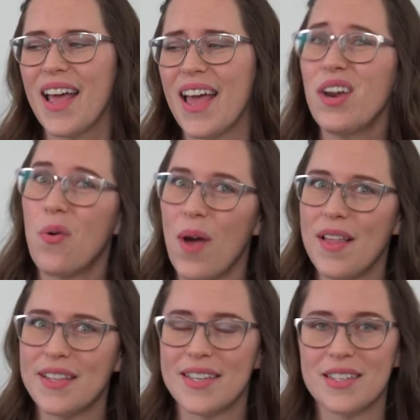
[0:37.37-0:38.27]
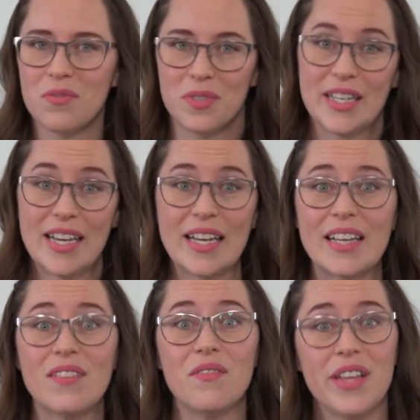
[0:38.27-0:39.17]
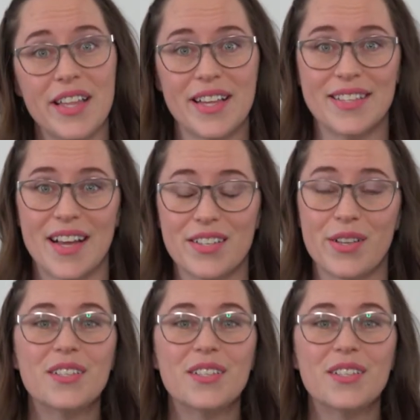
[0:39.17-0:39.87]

in a way that doesn't really inconvenience us.